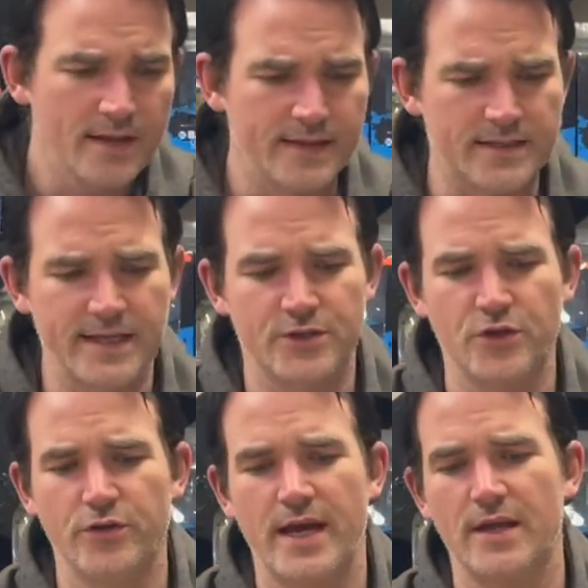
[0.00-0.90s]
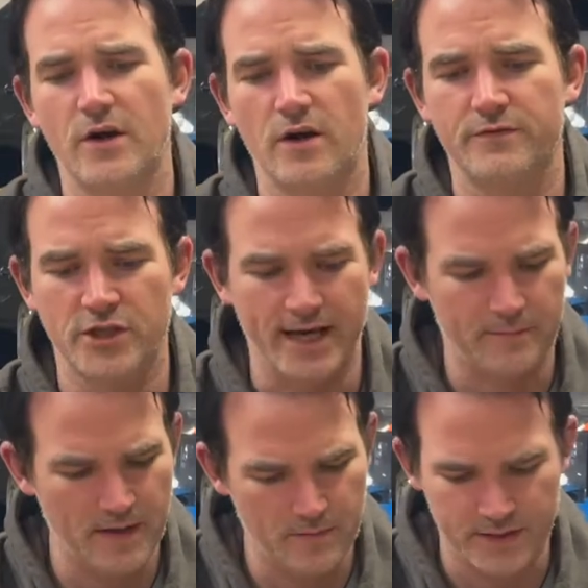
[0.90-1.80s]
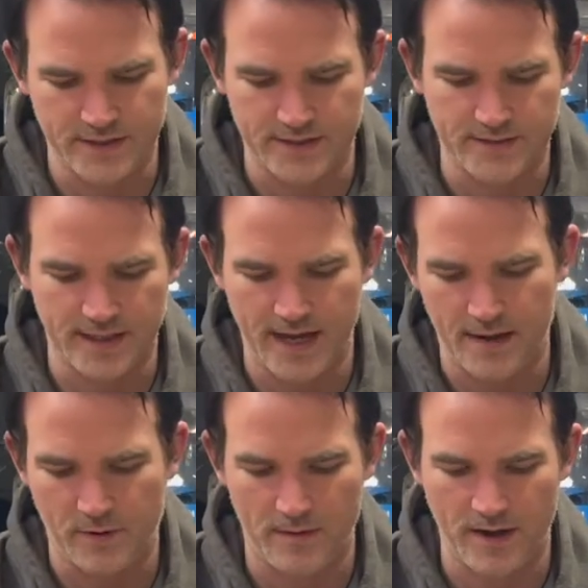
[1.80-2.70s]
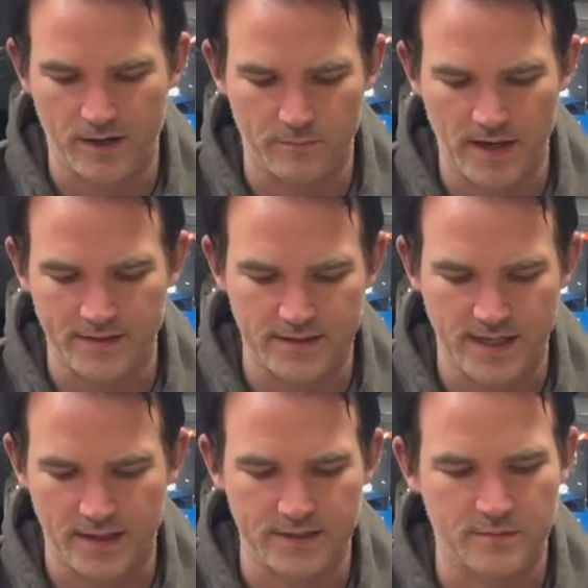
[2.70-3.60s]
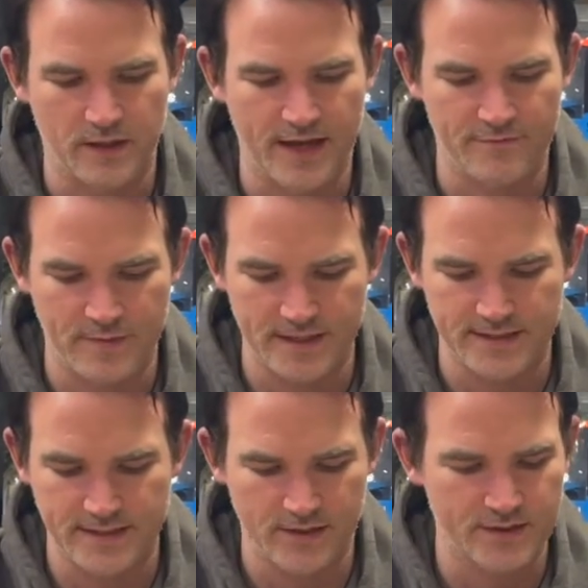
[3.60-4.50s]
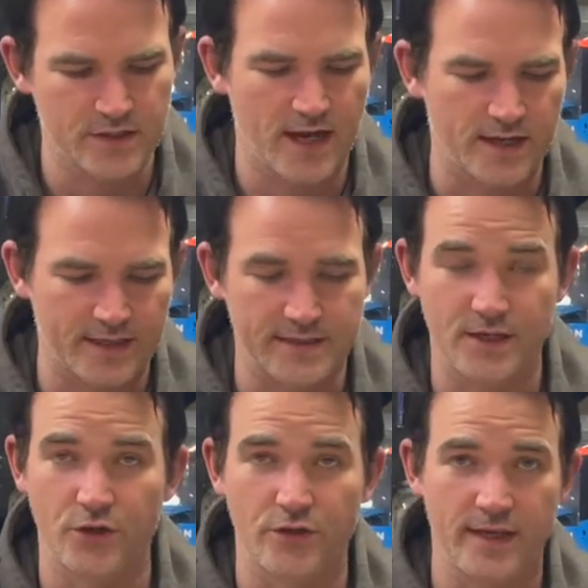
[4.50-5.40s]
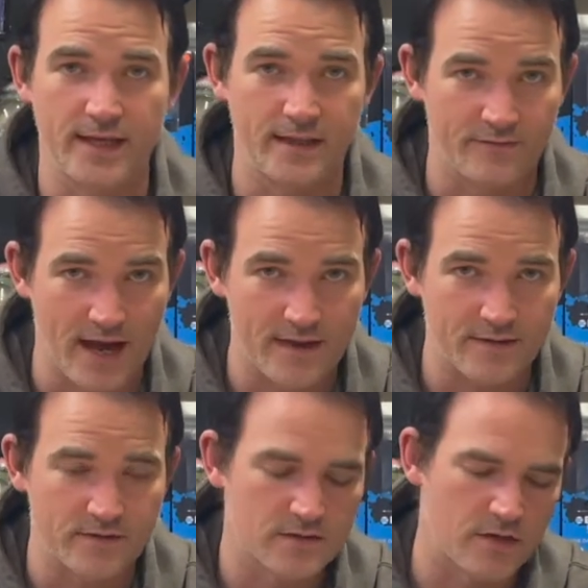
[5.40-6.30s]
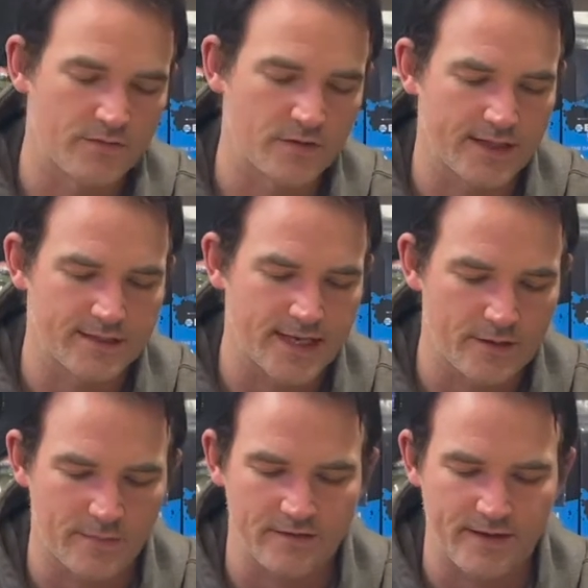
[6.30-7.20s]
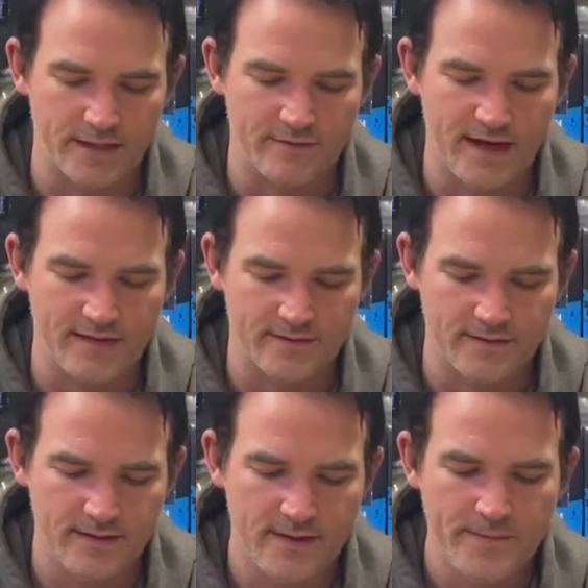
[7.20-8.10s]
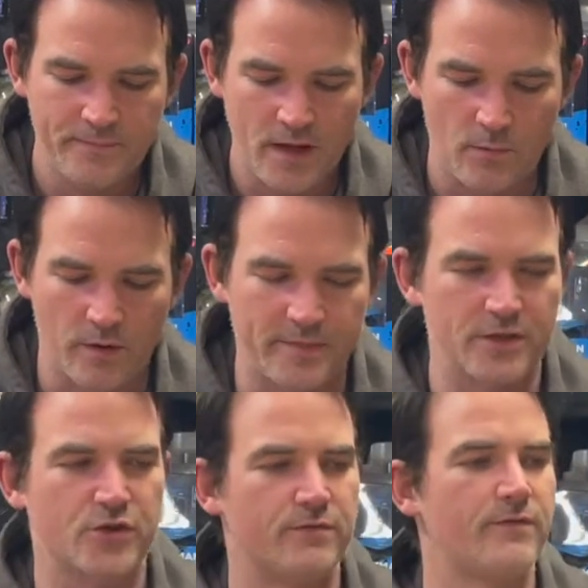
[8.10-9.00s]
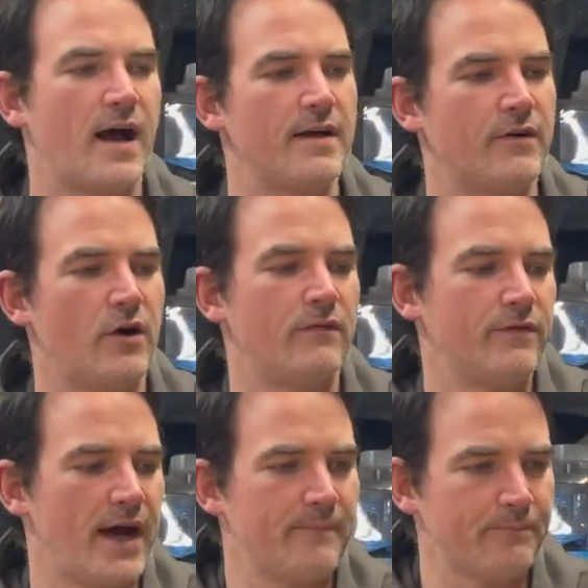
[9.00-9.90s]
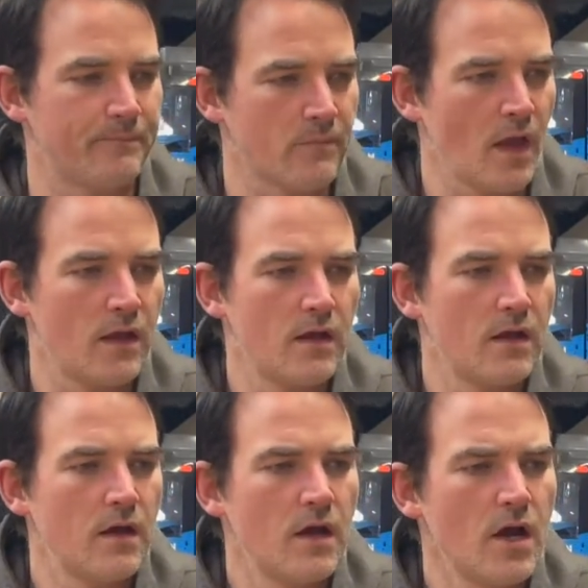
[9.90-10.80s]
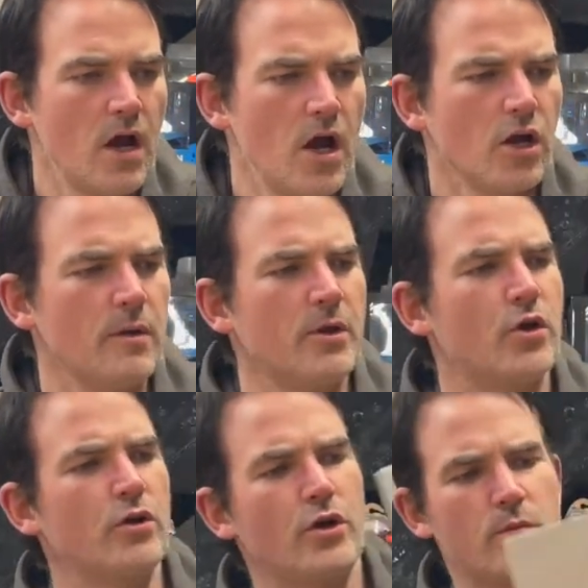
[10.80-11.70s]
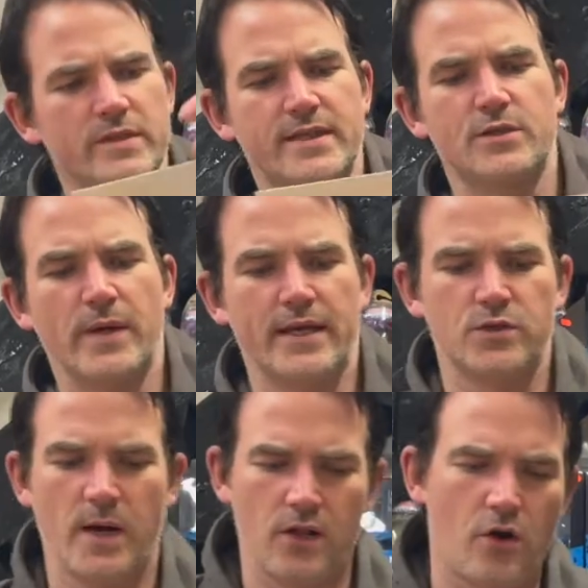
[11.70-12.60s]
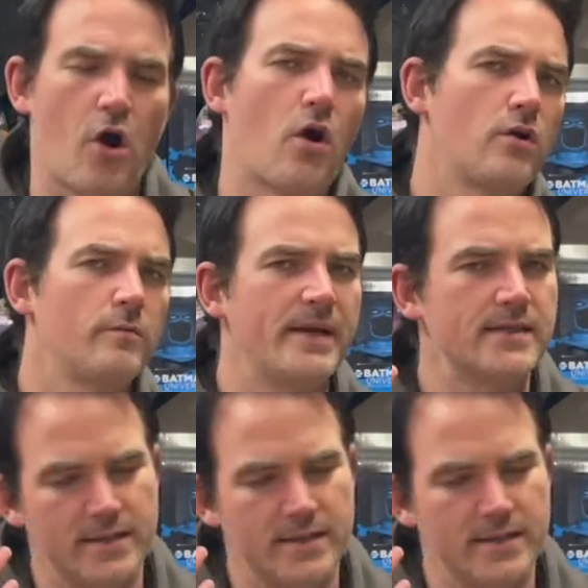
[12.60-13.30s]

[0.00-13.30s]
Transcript: Next issue then of Checkmate, which is the uh, Brian Michael Bendis, Alex Maleev miniseries, uh, continuing the Leviathan stuff set up in Event Leviathan. And um, we're up to issue five of that. A couple of cool looking ones this week as well are horror based